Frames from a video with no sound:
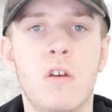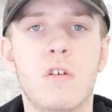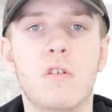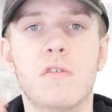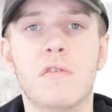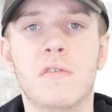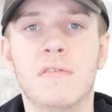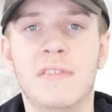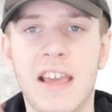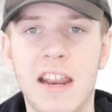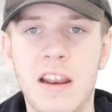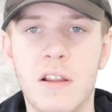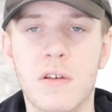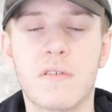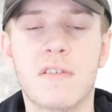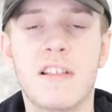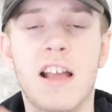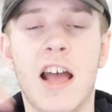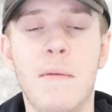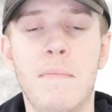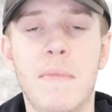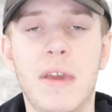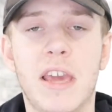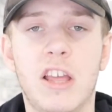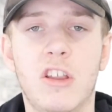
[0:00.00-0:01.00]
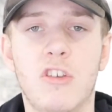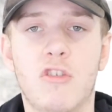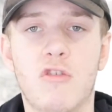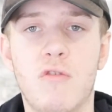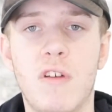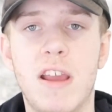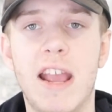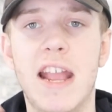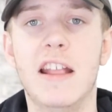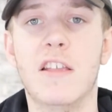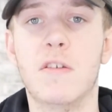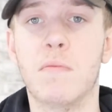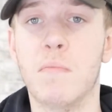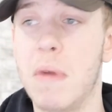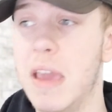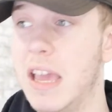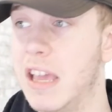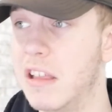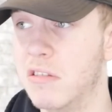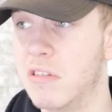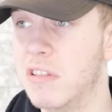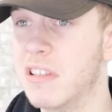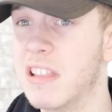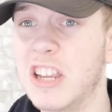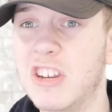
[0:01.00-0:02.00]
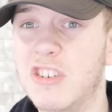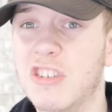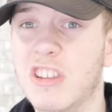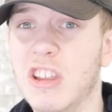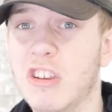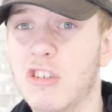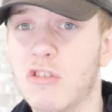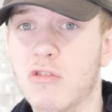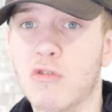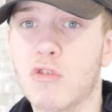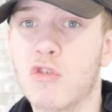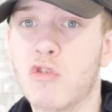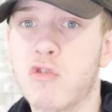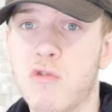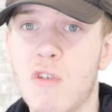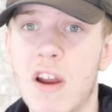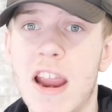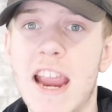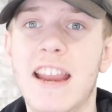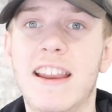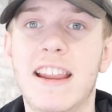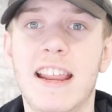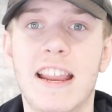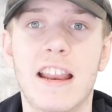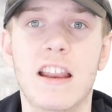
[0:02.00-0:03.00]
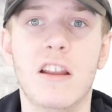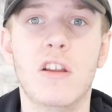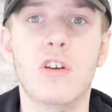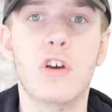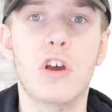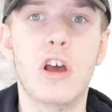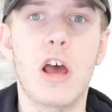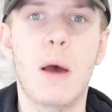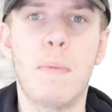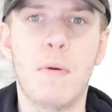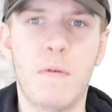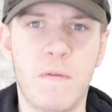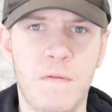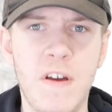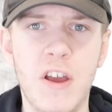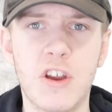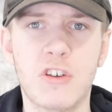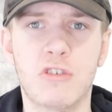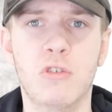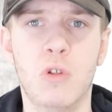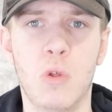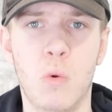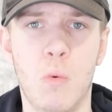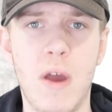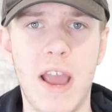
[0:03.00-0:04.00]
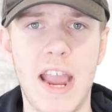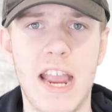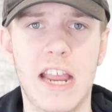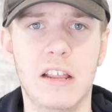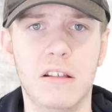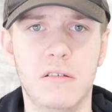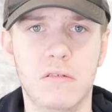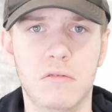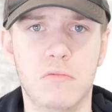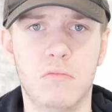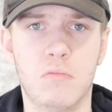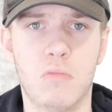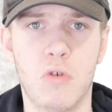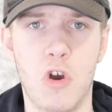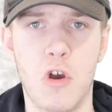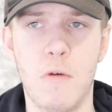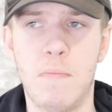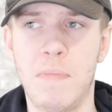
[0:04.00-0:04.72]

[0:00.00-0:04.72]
So then they'll start making trades, literally trading a professional way where